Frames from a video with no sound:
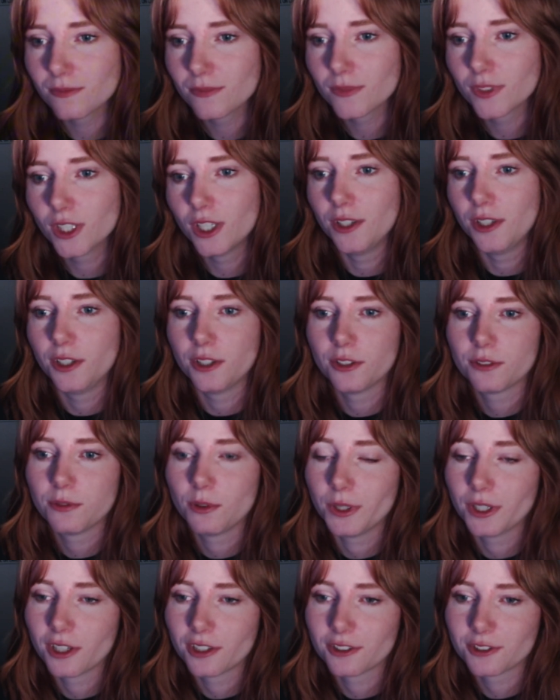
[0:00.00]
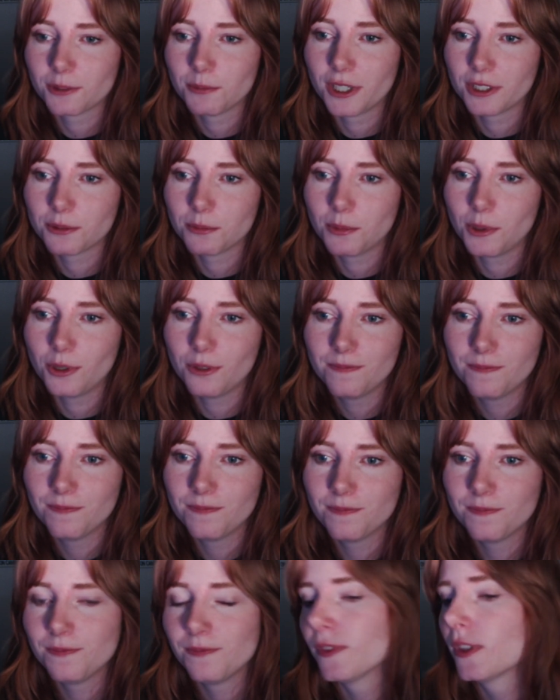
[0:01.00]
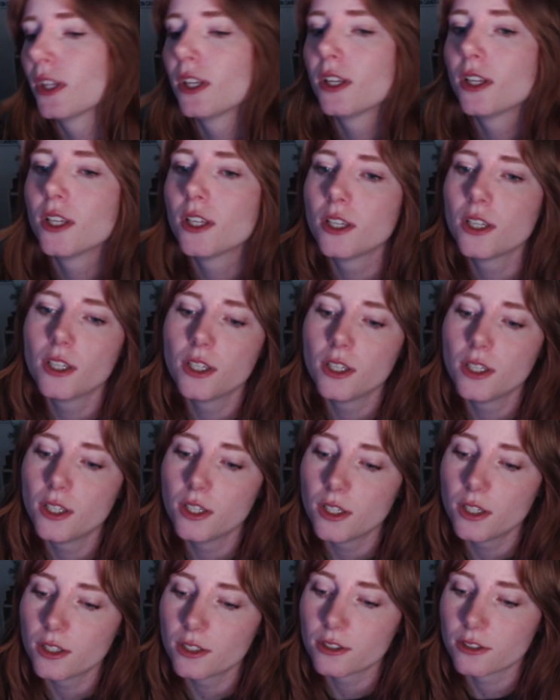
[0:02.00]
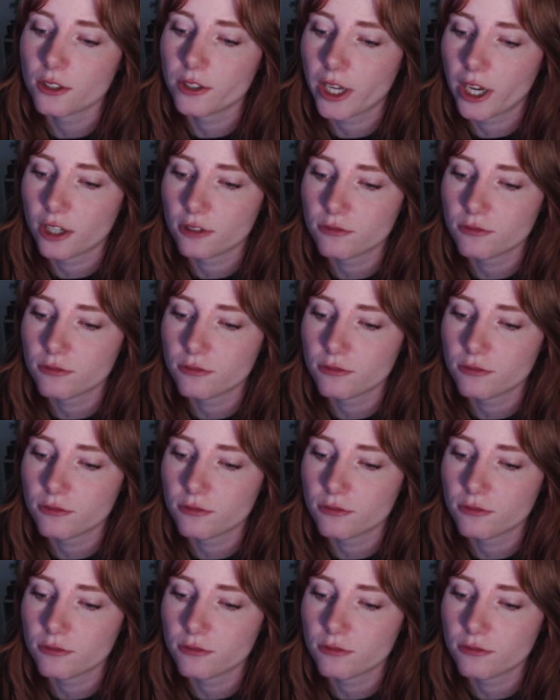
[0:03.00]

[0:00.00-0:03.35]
And it is fully customizable. So yeah,